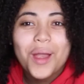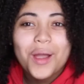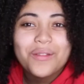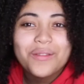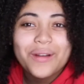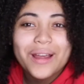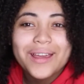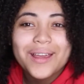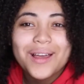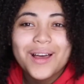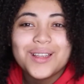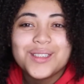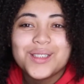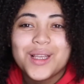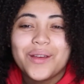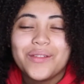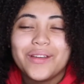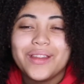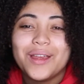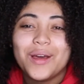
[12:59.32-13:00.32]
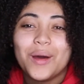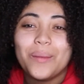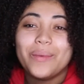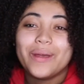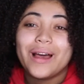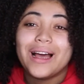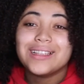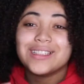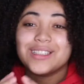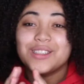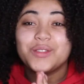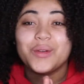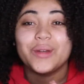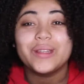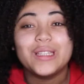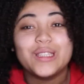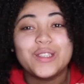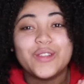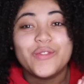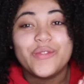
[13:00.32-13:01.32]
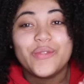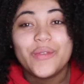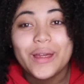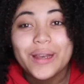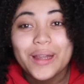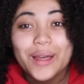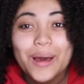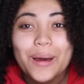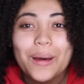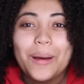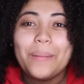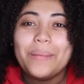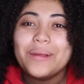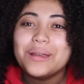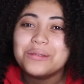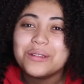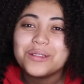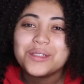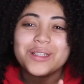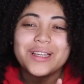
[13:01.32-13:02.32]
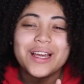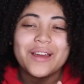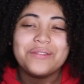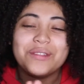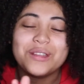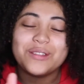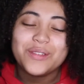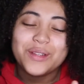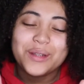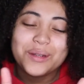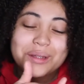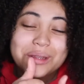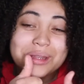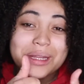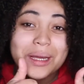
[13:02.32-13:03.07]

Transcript: all right y'all so i really hope you guys enjoyed this video please make sure to give this video a